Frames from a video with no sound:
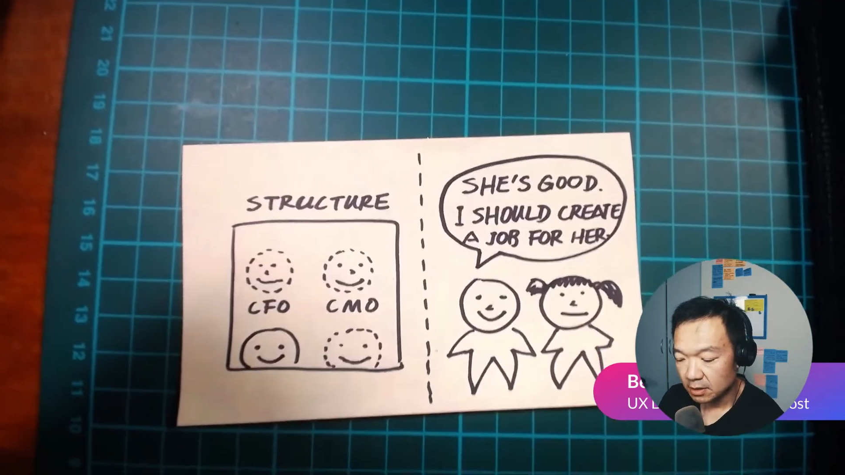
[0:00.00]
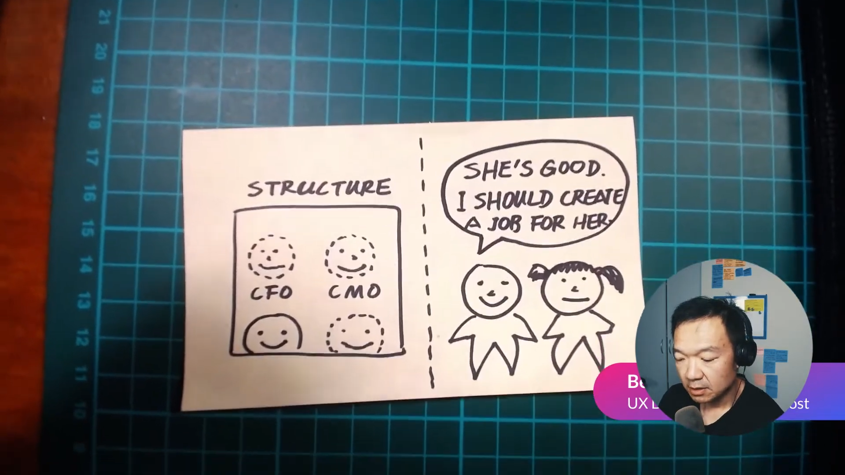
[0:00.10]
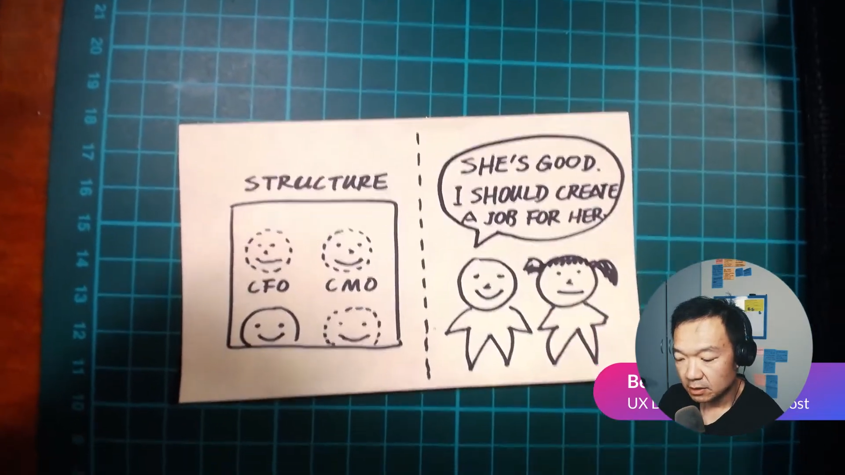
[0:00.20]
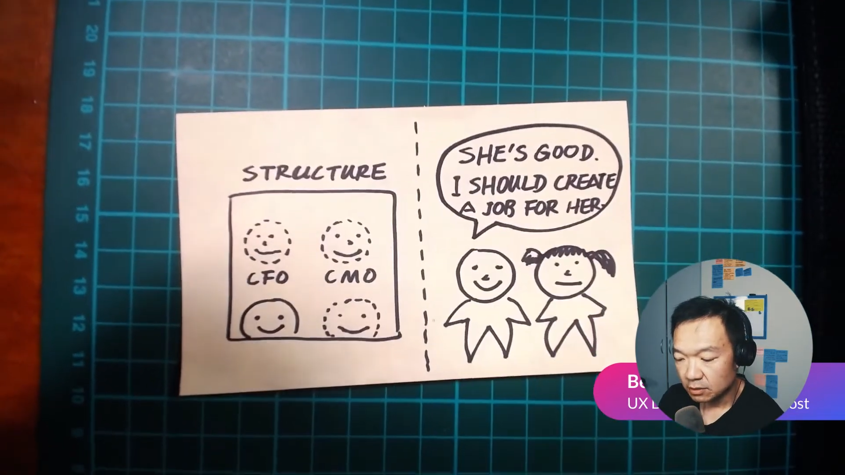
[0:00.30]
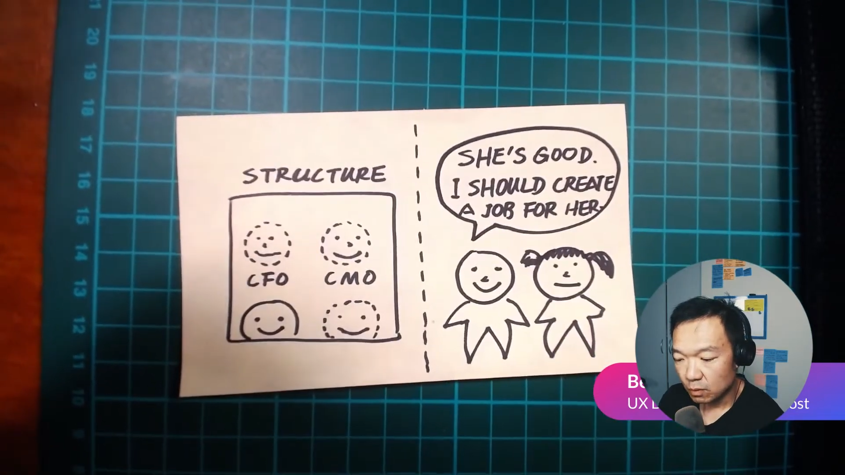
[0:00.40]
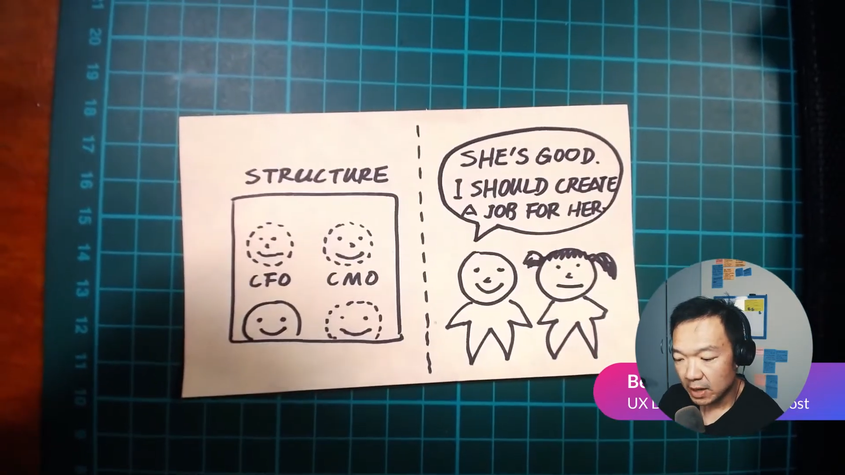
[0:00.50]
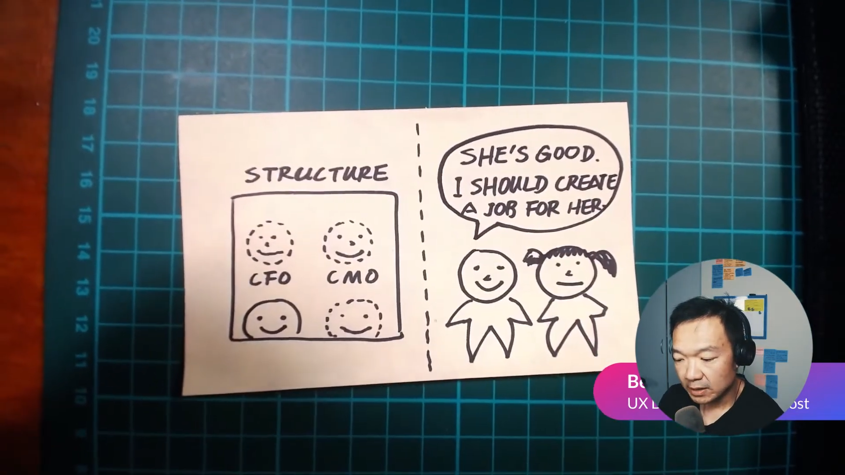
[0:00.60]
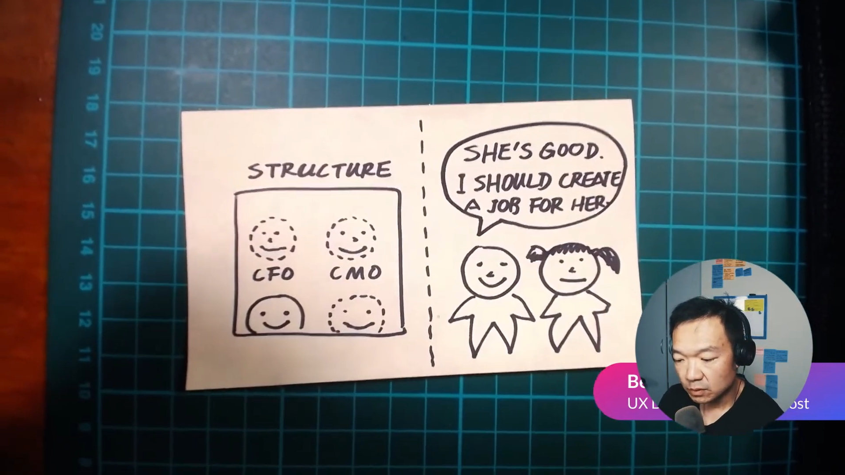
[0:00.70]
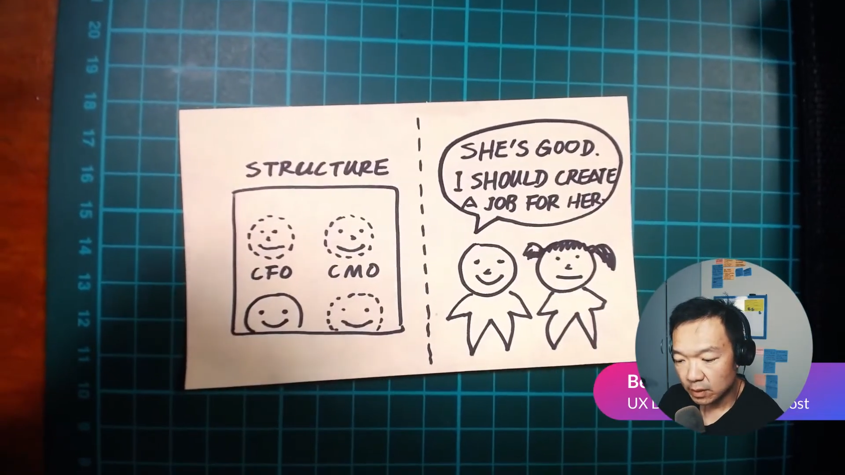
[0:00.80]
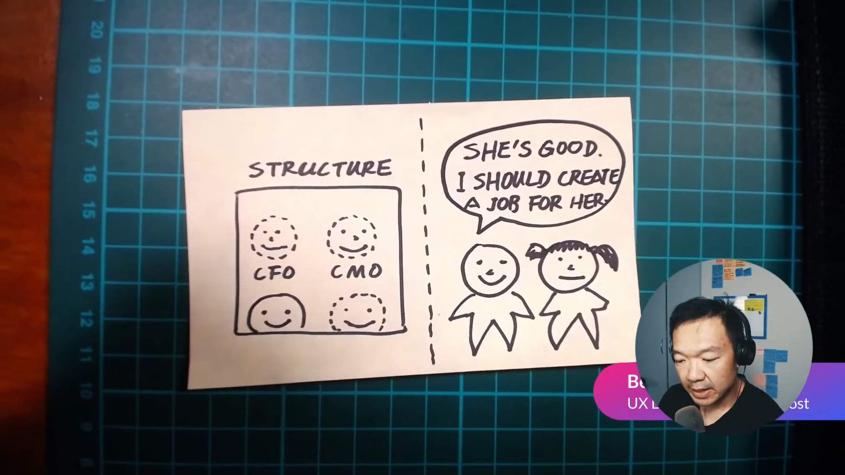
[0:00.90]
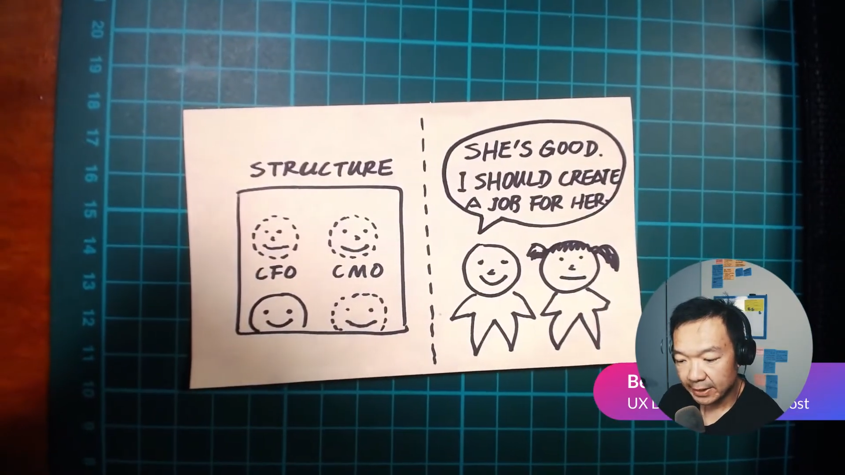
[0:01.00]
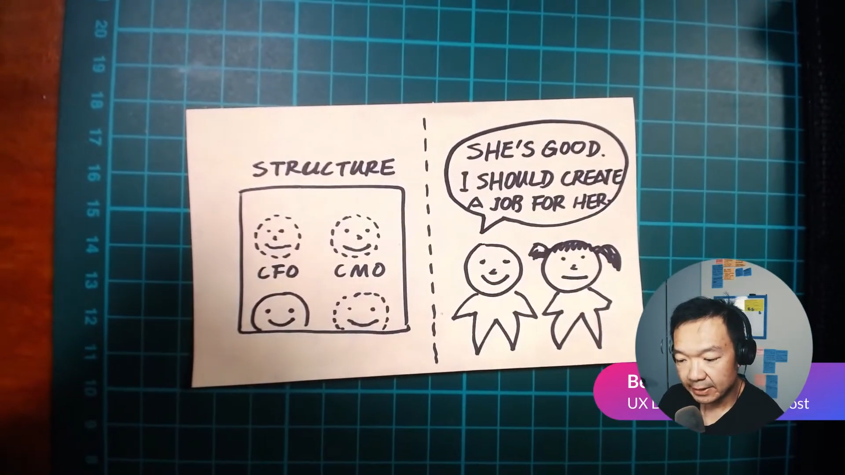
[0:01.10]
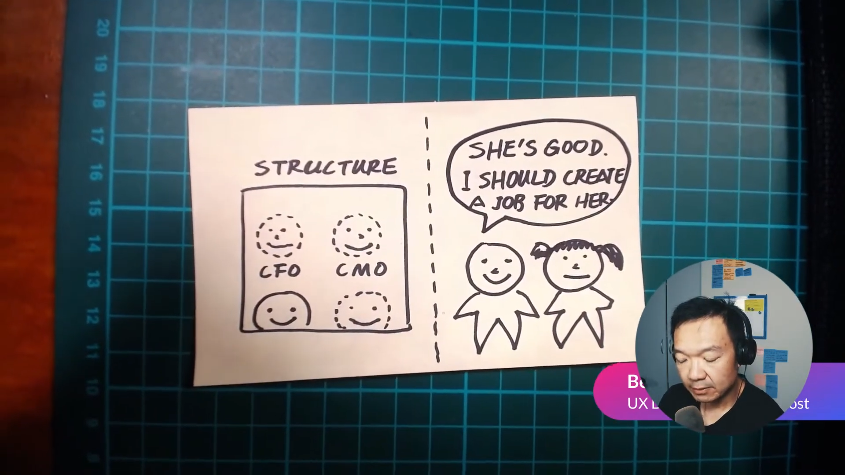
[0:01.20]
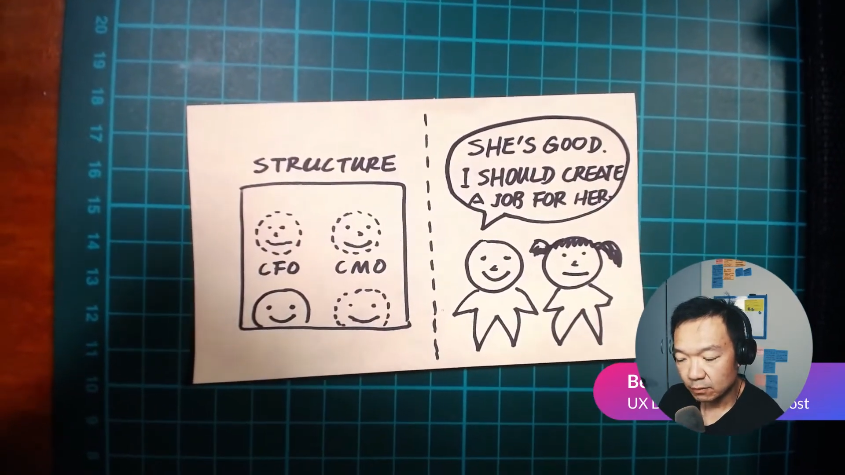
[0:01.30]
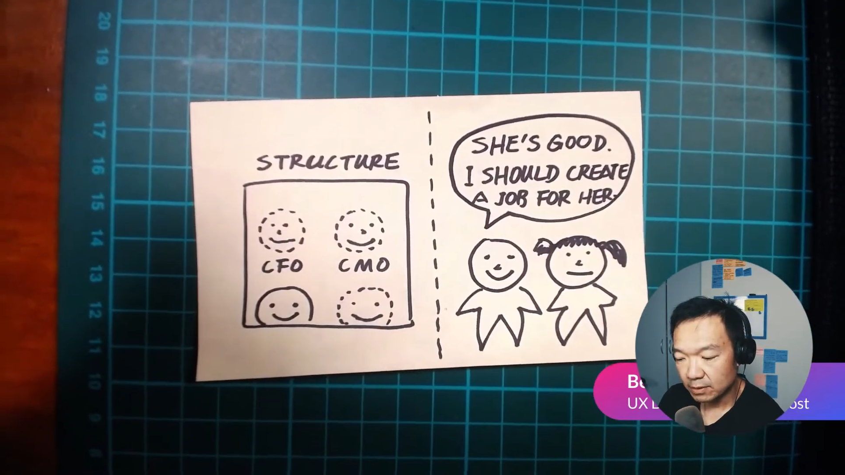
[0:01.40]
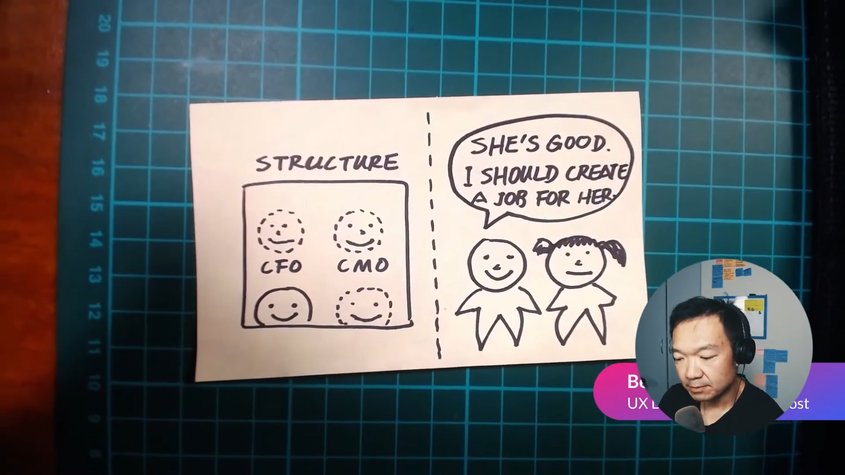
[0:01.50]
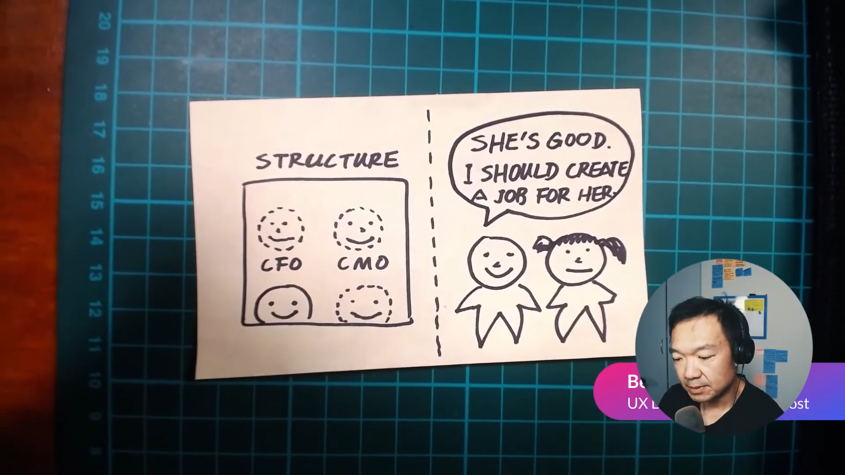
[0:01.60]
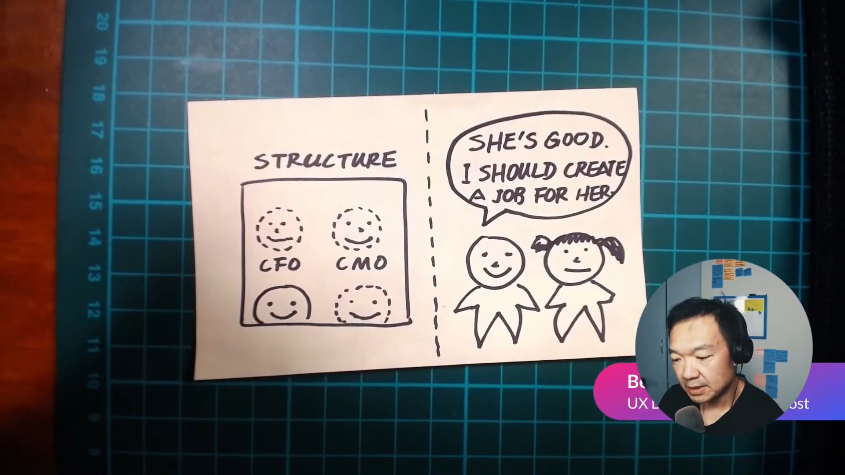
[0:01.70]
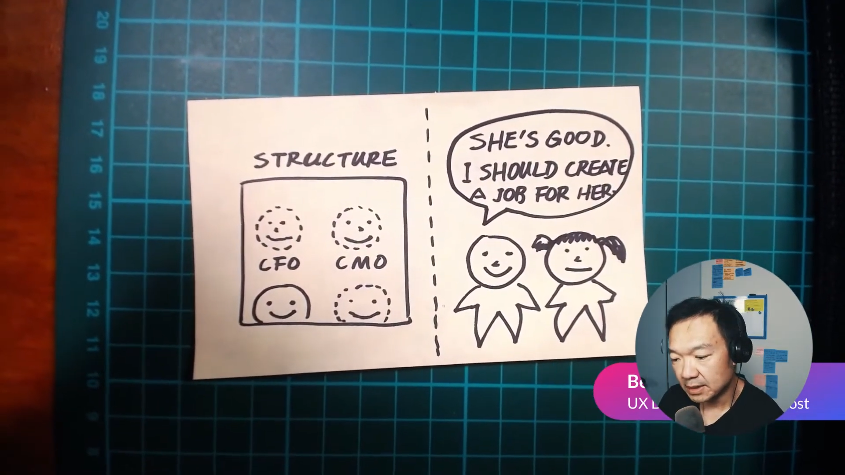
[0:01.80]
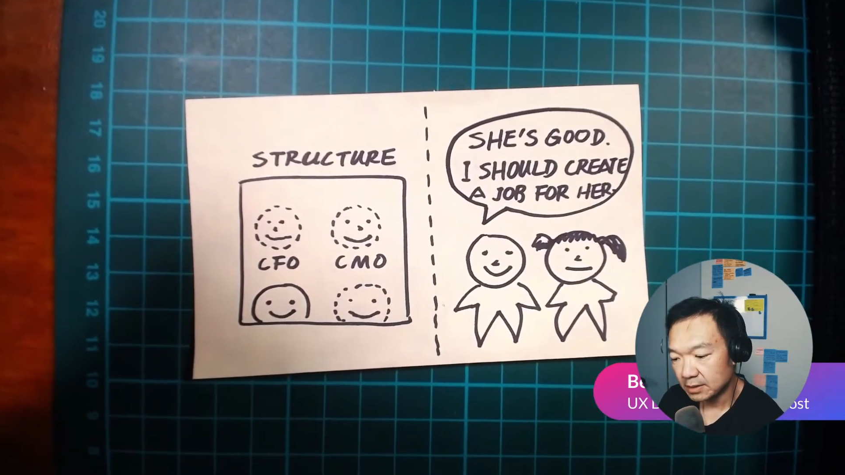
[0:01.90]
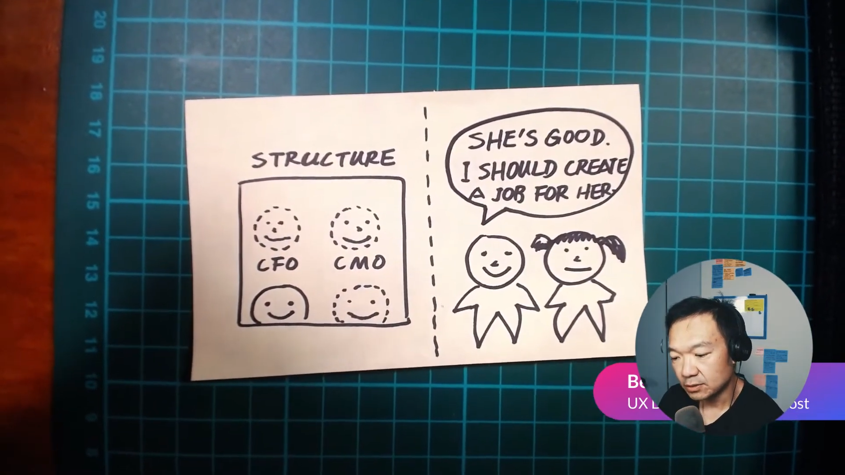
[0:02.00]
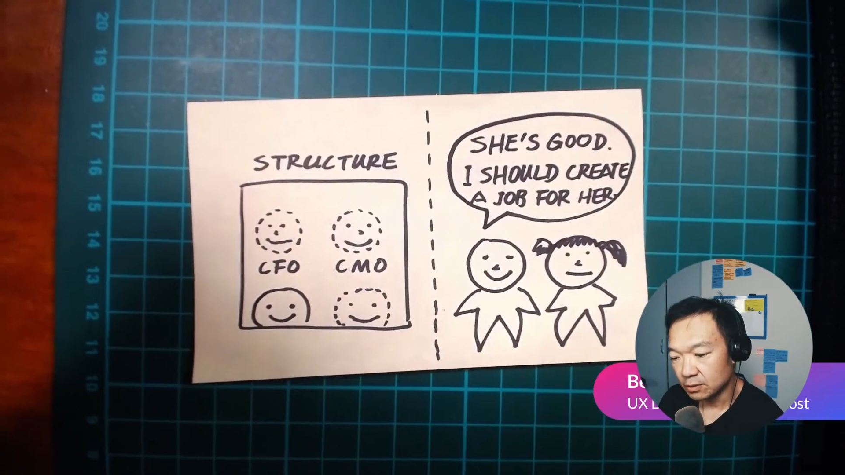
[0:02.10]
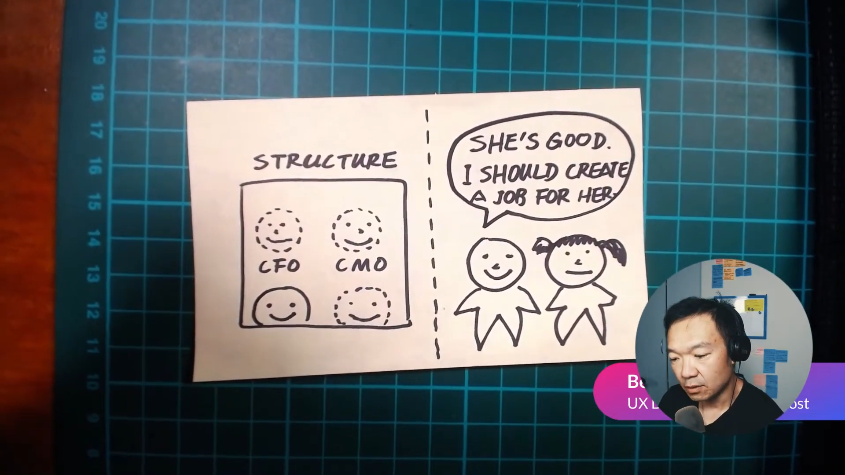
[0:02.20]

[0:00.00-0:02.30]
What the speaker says: the right way will be to